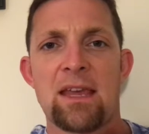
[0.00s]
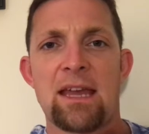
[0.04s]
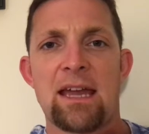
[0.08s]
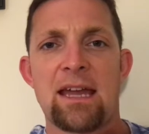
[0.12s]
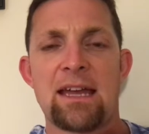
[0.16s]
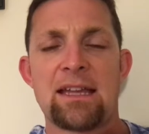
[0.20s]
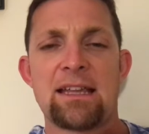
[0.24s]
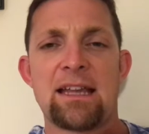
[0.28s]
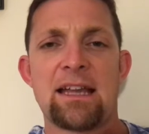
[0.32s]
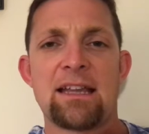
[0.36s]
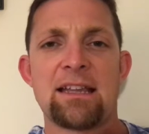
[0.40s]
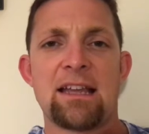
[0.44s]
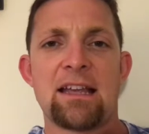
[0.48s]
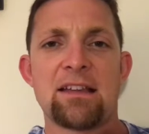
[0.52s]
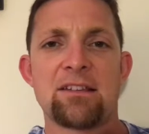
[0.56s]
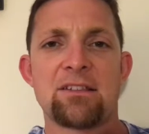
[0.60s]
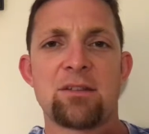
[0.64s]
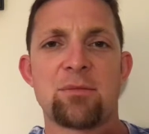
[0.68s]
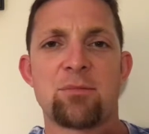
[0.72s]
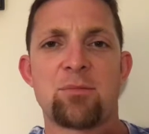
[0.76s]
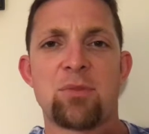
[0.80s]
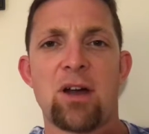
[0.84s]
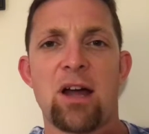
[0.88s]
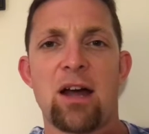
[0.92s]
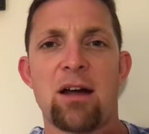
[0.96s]
And that's
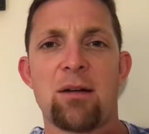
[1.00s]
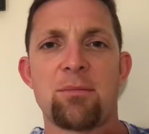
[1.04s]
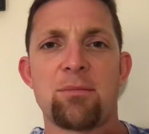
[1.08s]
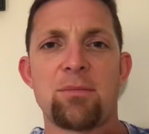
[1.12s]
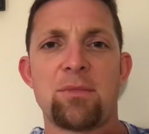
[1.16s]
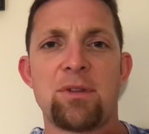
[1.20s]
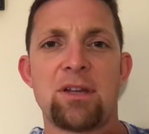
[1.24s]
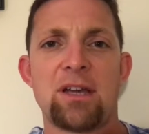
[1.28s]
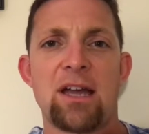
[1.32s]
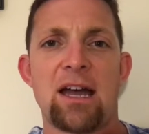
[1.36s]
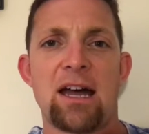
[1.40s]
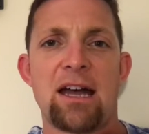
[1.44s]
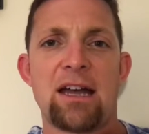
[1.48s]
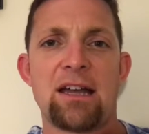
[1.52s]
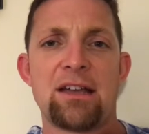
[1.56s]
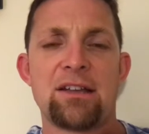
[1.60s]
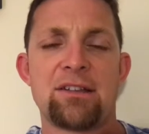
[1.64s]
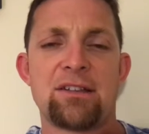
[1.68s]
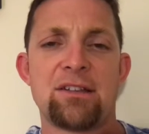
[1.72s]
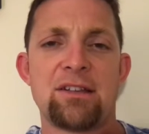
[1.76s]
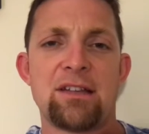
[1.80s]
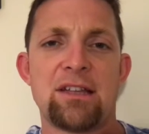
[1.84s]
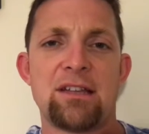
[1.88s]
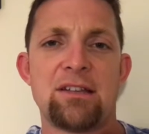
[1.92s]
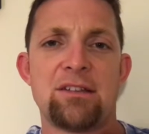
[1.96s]
the problem. You
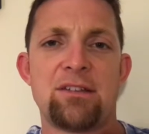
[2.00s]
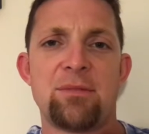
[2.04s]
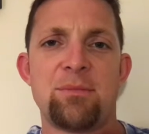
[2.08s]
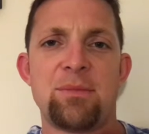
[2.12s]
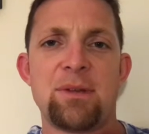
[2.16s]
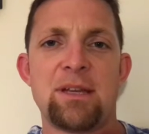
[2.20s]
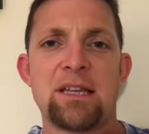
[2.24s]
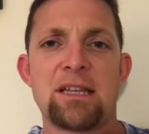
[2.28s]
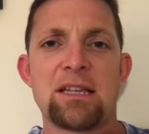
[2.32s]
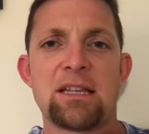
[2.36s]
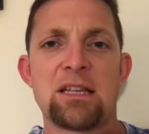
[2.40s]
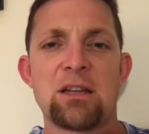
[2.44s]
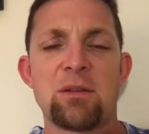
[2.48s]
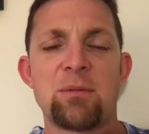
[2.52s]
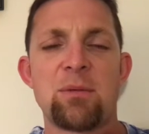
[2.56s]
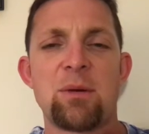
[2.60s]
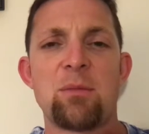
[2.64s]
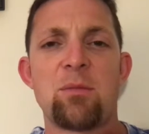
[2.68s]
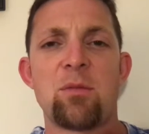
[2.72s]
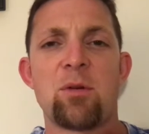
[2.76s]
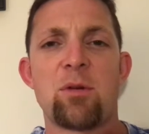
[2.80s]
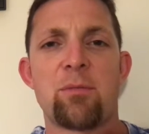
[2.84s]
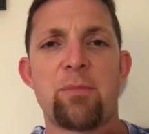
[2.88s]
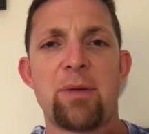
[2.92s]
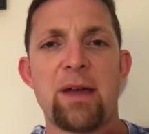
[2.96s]
guys need to be a little
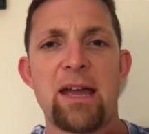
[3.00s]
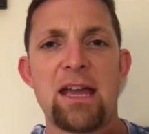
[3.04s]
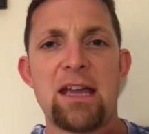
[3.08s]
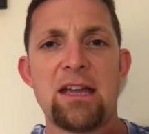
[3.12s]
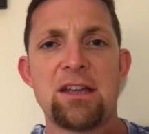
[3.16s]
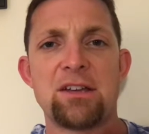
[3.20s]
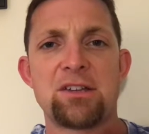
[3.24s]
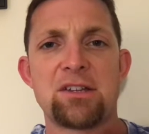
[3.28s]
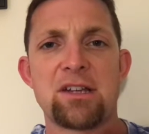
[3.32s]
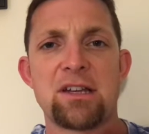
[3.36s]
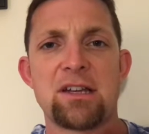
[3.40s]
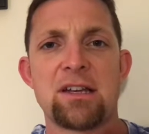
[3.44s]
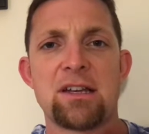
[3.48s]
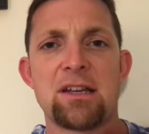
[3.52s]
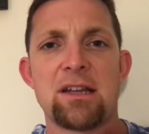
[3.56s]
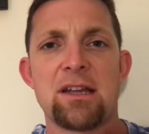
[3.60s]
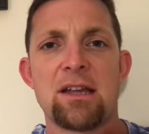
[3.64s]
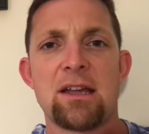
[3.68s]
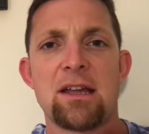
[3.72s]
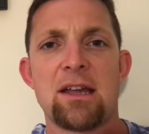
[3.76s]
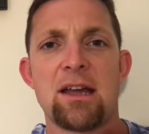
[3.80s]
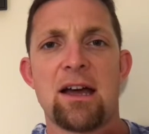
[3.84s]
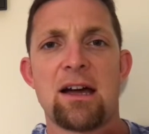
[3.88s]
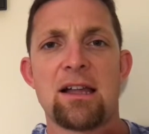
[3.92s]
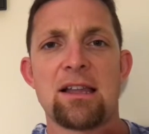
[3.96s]
bit more patient.
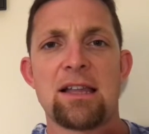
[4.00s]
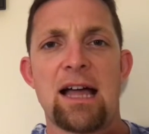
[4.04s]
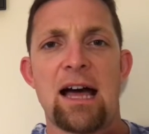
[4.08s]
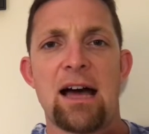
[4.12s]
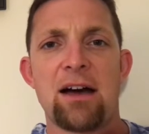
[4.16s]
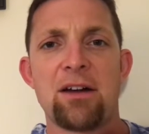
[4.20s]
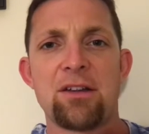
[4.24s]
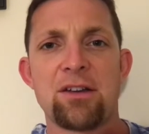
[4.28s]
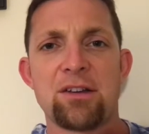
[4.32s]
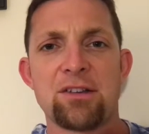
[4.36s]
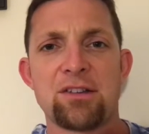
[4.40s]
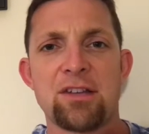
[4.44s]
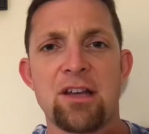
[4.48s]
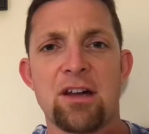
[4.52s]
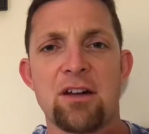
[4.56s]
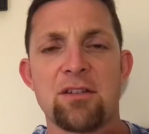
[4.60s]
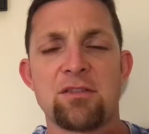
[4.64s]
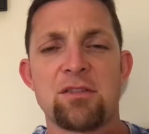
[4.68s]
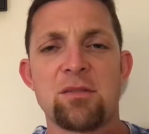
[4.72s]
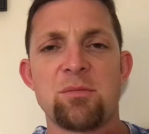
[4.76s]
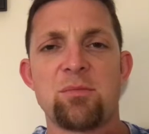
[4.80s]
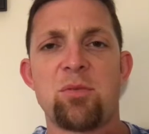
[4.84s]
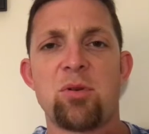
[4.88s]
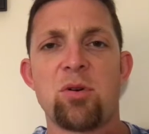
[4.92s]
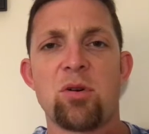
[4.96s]
Allow yourself
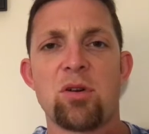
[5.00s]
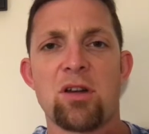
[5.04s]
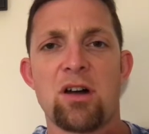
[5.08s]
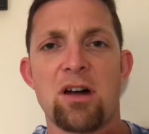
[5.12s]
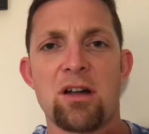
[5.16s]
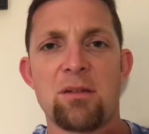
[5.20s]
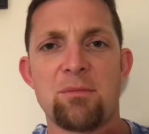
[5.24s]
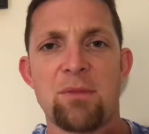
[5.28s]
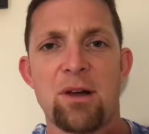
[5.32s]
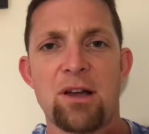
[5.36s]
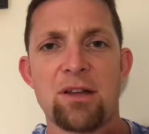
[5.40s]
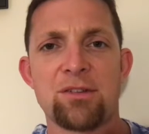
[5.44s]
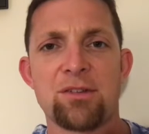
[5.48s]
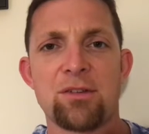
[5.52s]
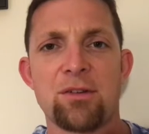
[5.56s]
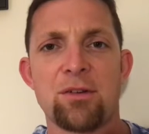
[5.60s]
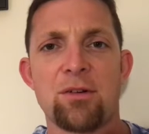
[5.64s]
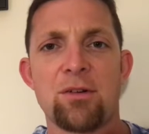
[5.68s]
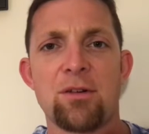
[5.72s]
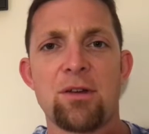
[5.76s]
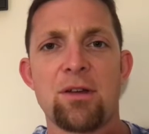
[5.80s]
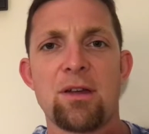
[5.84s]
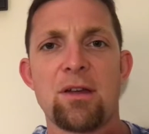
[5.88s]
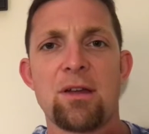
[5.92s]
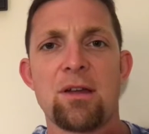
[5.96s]
to put on
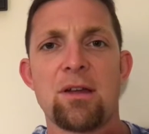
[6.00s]
muscle.